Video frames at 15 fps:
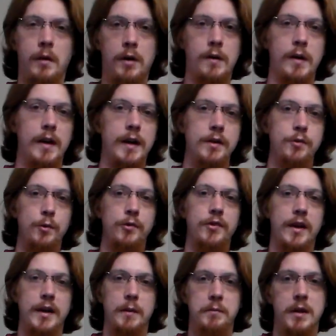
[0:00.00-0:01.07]
Alright guys, so a
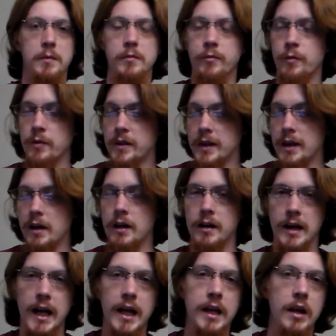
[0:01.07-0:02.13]
slight update before the
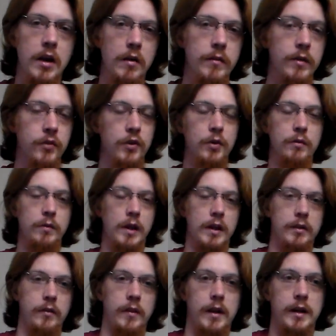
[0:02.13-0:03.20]
end of this little
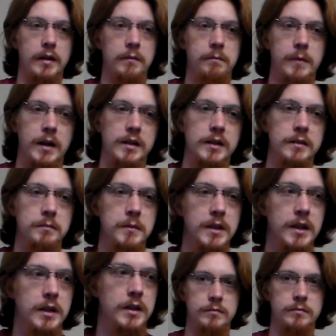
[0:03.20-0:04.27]
vlog thing. I
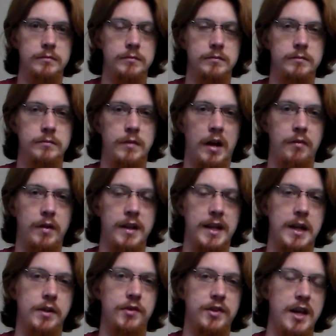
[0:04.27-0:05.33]
finally
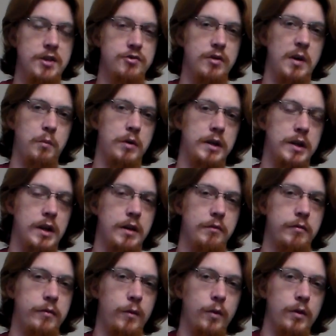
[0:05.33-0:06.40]
got a schedule I'm working on
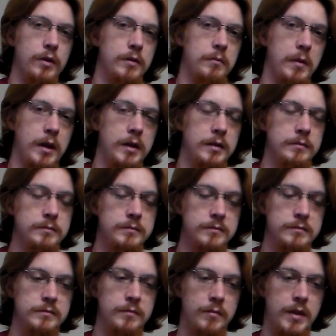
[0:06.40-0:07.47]
for
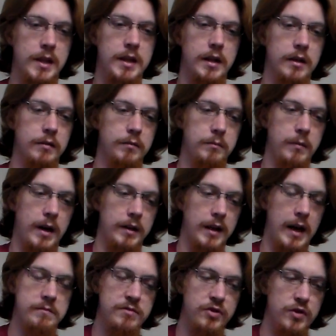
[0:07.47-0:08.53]
my
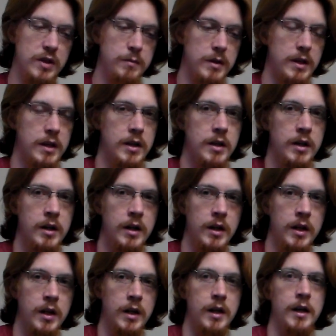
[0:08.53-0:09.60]
live streaming.
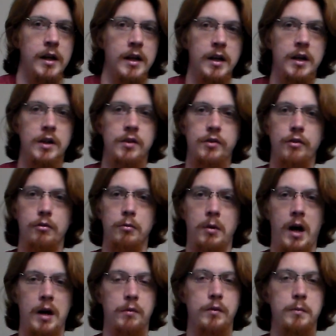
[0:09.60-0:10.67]
So
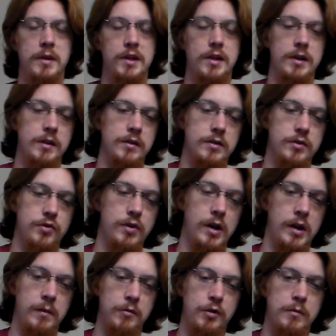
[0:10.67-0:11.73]
I will be doing
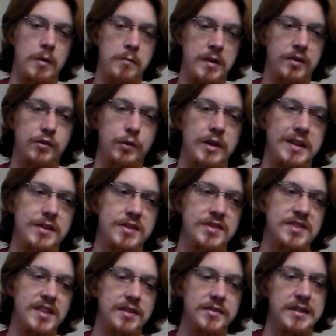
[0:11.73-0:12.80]
my best to
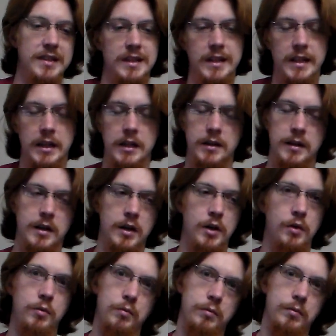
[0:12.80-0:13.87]
consistently
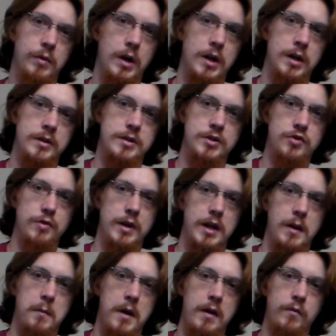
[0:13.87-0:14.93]

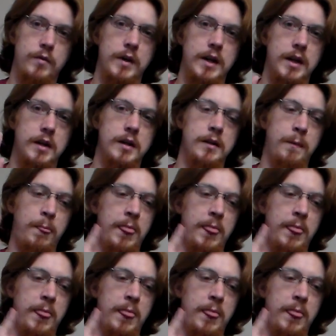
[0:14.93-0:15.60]
stream every